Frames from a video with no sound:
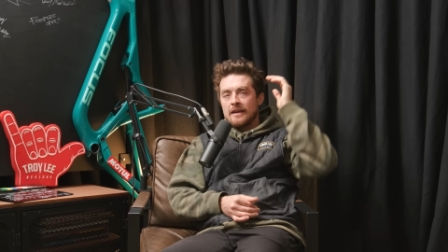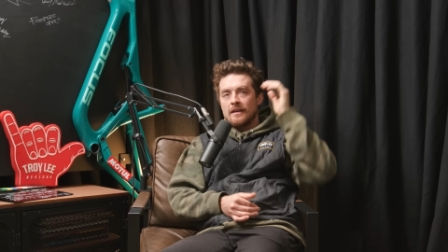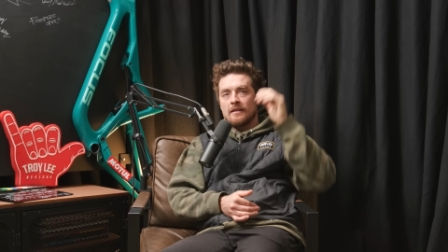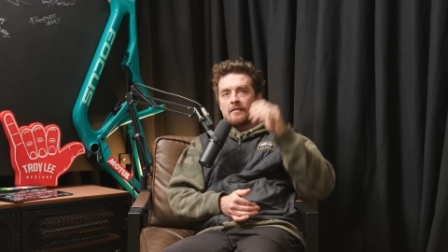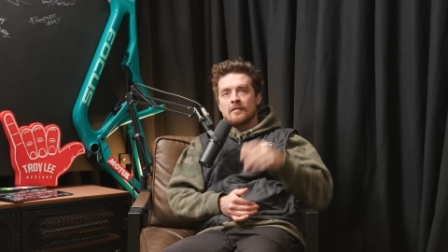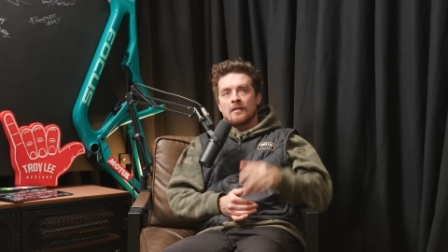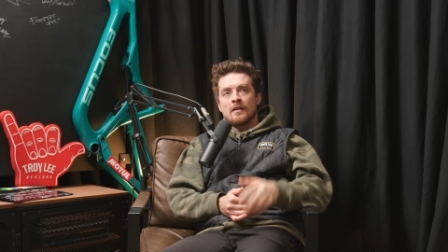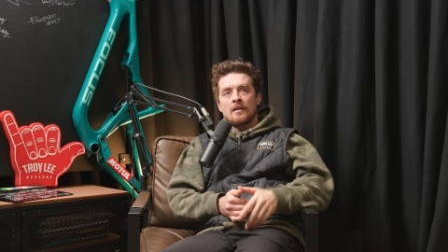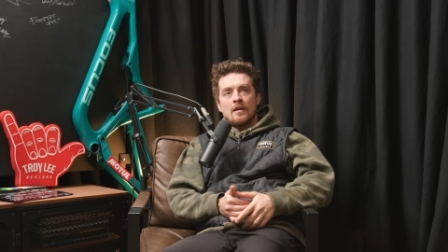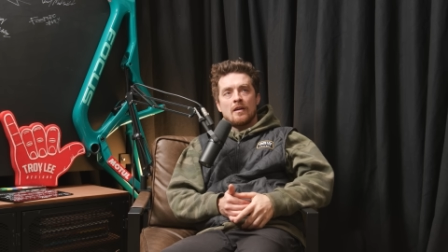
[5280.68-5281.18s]

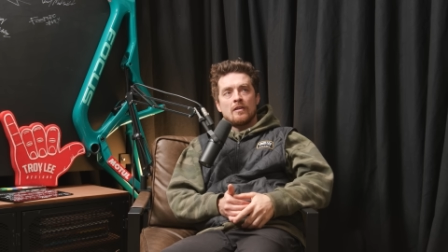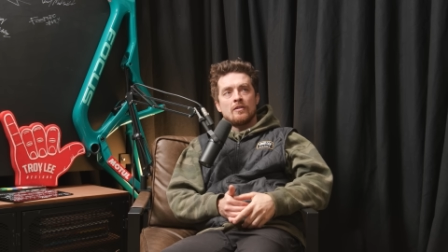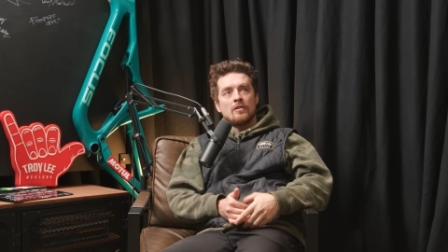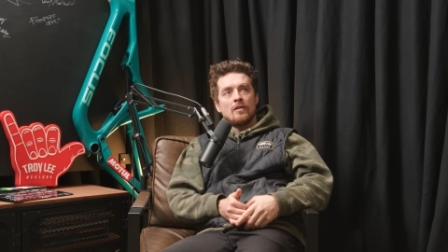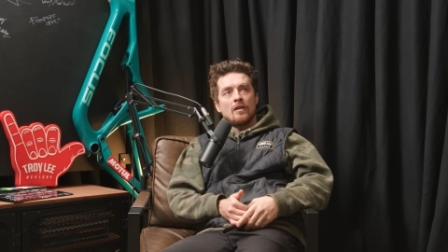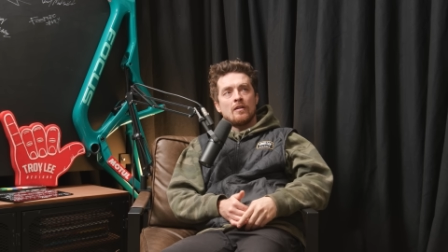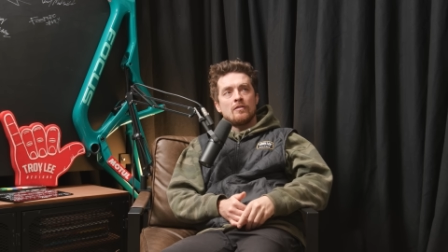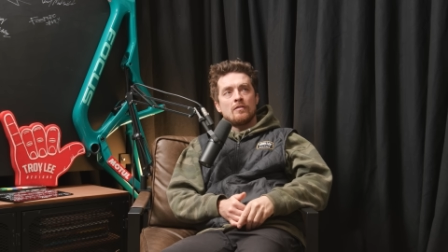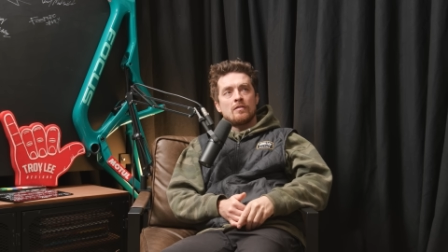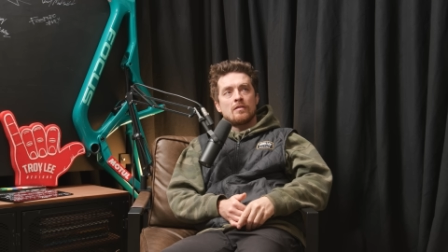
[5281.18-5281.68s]
is.
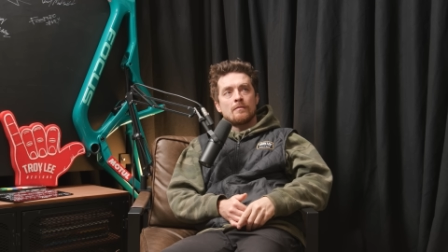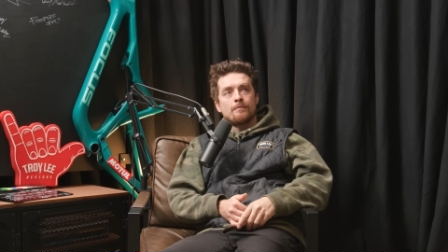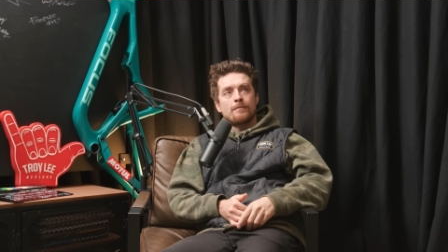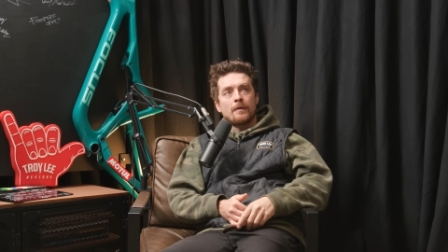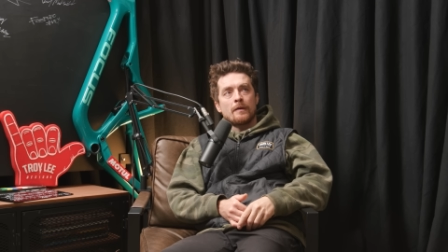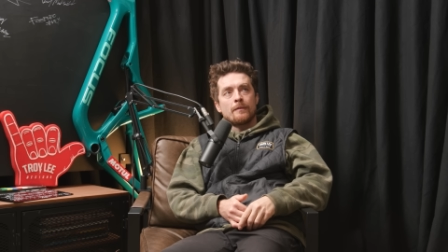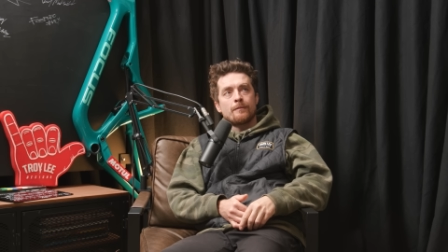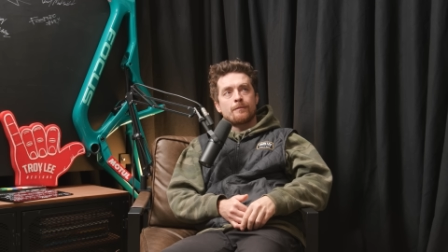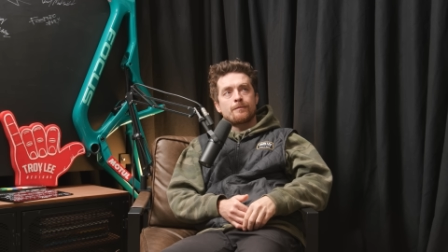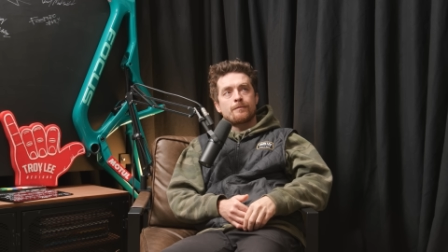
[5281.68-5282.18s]

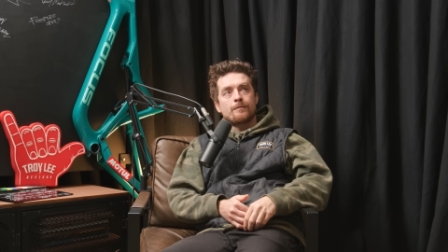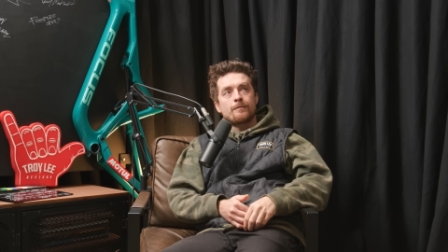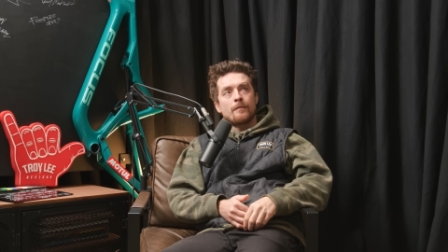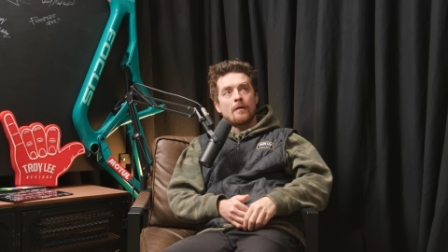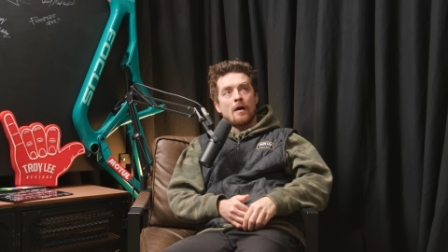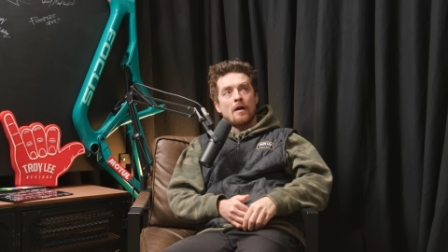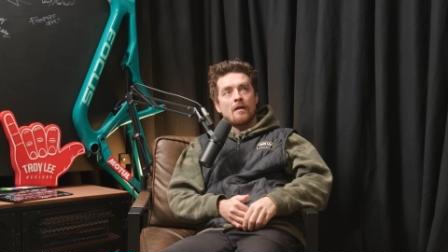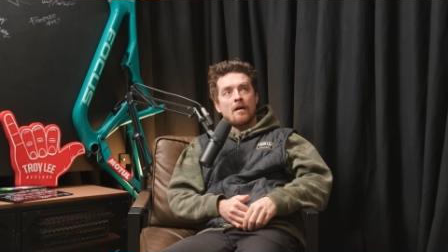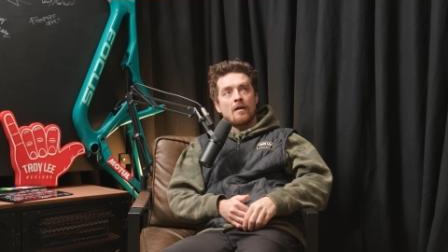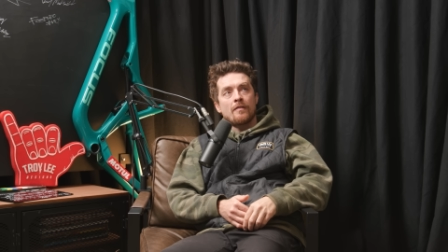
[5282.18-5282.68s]
But
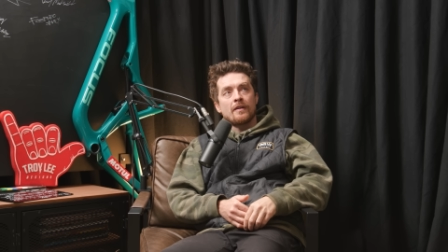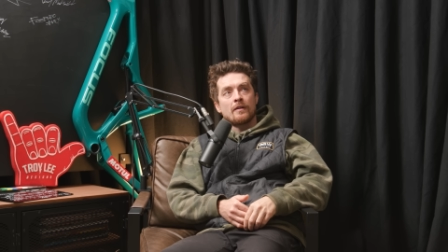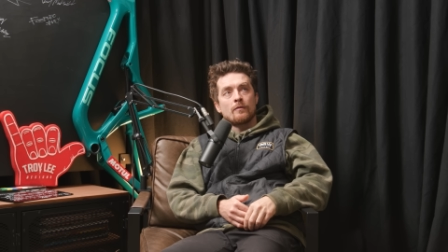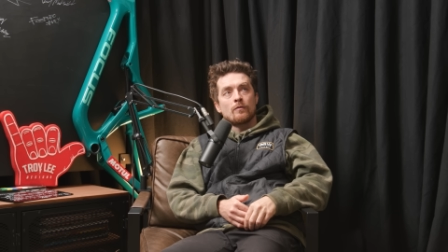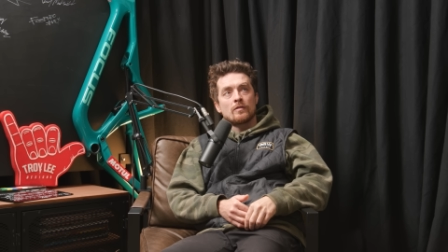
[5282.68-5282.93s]
I think